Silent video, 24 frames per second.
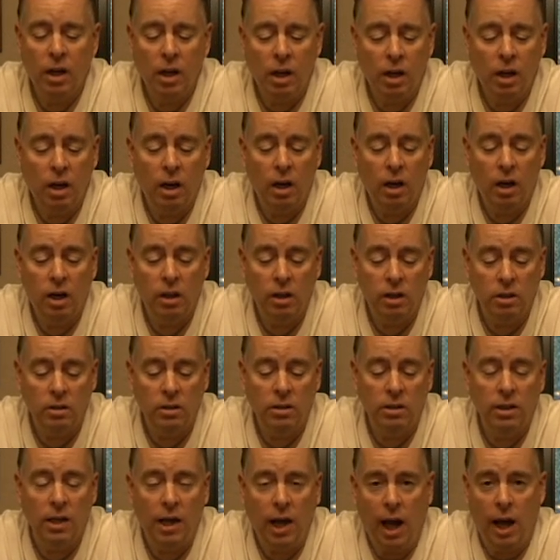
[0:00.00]

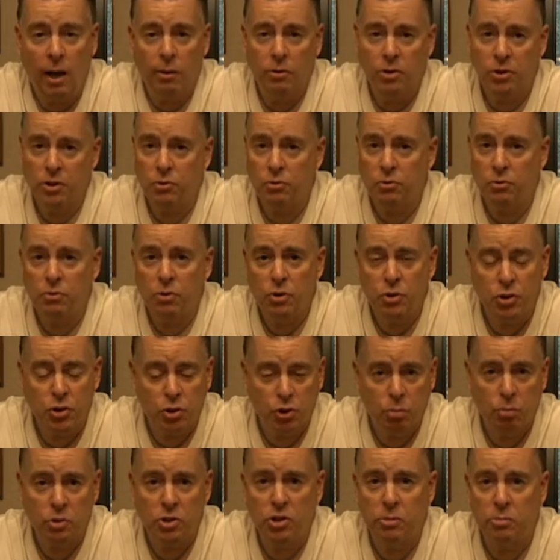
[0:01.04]
I was
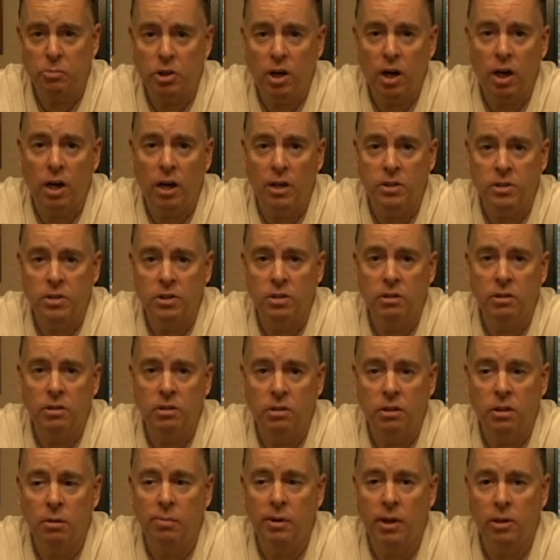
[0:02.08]
super surprised
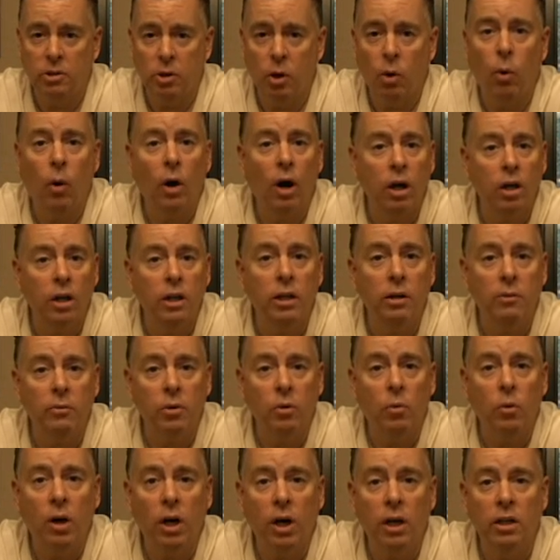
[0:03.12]
about the quality of the
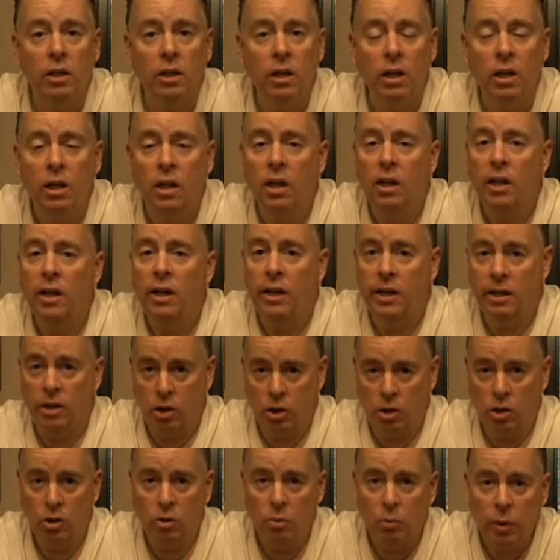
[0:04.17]
wine in a
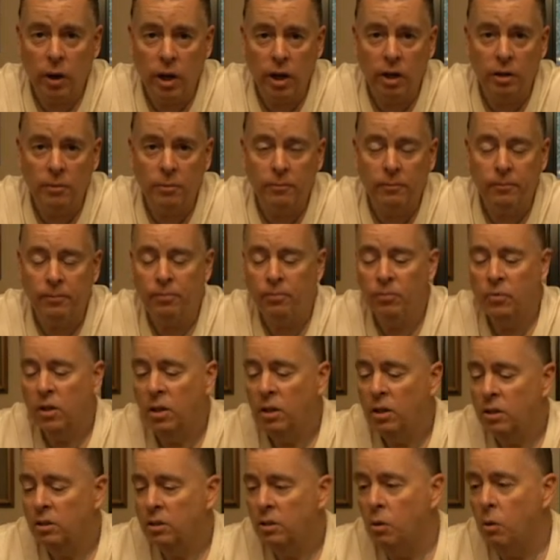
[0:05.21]
good way.
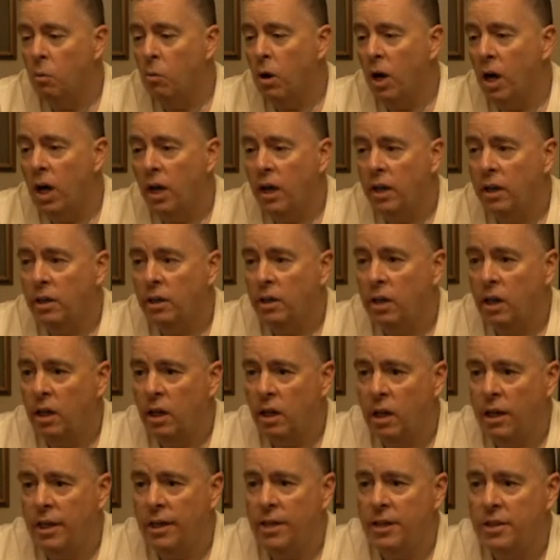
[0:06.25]
The wine
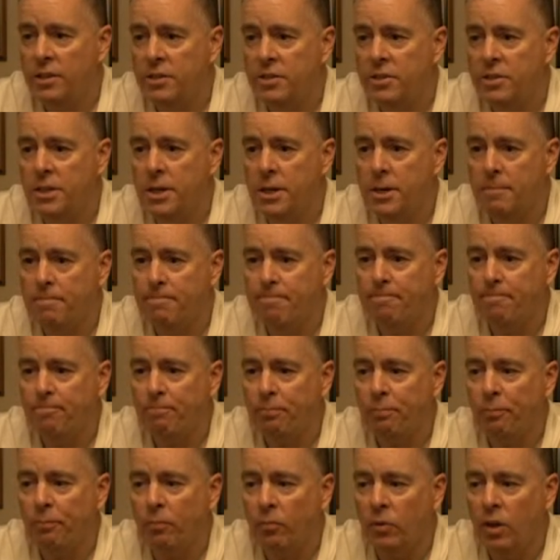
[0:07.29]
is,
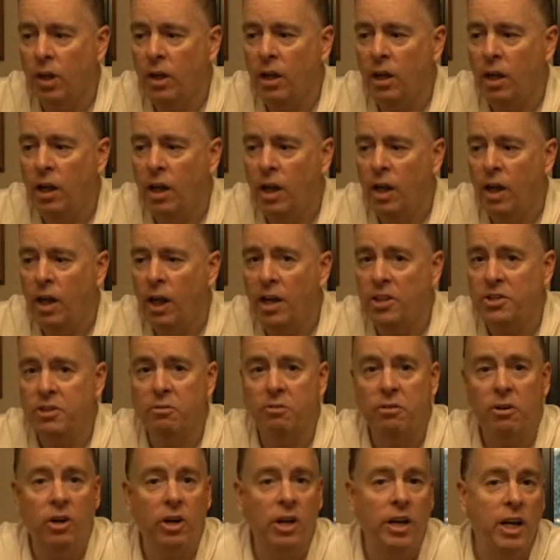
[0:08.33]
it's a
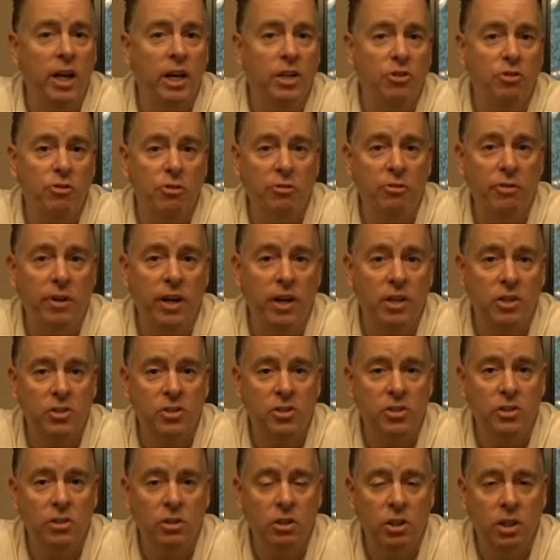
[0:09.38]
very
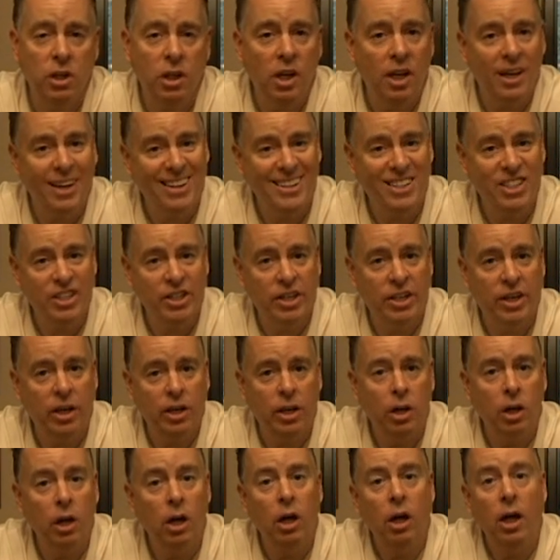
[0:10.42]
in-your-face,
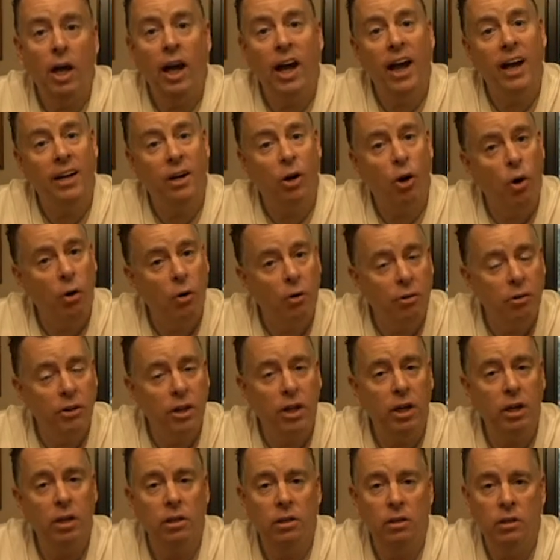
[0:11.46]
acidic, and
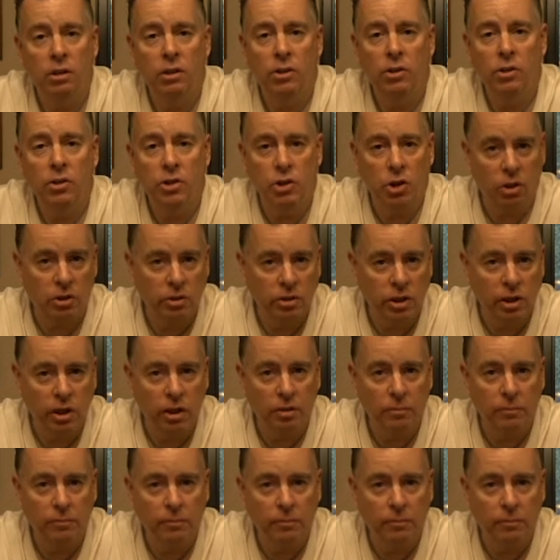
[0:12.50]
earthy Chardonnay.